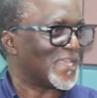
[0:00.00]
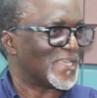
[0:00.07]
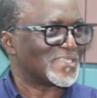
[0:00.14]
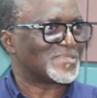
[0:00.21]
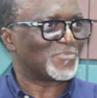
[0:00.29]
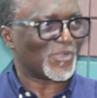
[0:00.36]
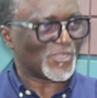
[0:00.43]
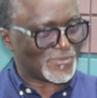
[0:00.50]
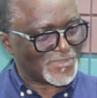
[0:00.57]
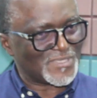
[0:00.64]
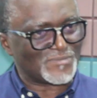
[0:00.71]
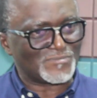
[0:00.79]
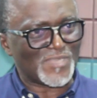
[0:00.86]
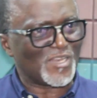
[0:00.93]
Yes, but
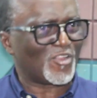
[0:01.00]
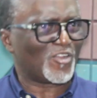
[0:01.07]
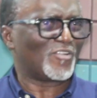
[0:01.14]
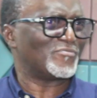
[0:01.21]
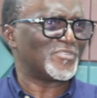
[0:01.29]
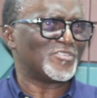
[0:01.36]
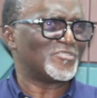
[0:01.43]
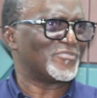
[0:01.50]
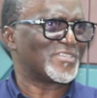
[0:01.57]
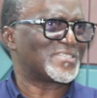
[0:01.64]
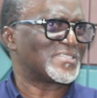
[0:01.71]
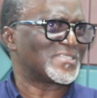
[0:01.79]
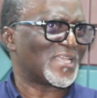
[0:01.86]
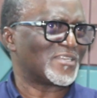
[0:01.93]
a lot of the
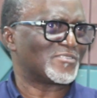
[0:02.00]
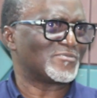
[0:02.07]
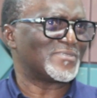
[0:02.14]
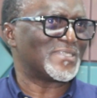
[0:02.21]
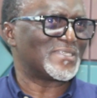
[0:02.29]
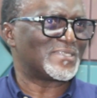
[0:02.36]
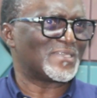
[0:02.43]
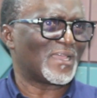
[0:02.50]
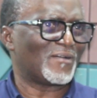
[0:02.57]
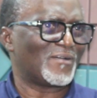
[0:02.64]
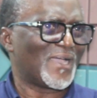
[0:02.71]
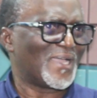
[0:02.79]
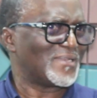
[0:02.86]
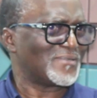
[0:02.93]
universities are doing it now,
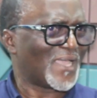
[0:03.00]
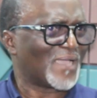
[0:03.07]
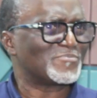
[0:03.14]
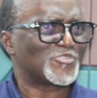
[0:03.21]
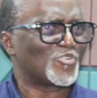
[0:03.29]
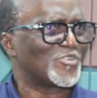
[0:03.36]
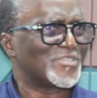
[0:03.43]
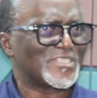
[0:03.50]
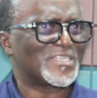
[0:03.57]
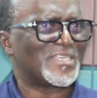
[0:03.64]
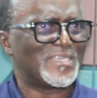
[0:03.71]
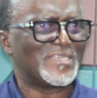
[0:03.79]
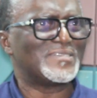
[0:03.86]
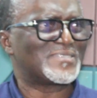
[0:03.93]
and I'm sure the
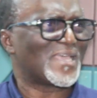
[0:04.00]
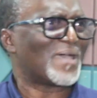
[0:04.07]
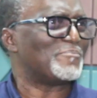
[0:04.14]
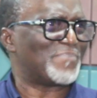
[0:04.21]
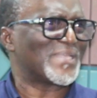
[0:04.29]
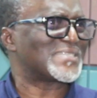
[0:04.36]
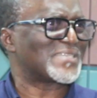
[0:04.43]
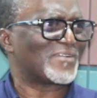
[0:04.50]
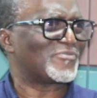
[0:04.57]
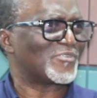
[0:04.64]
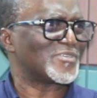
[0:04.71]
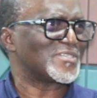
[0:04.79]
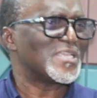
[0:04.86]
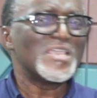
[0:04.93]
kids are better
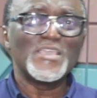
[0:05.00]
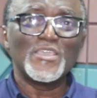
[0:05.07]
for it.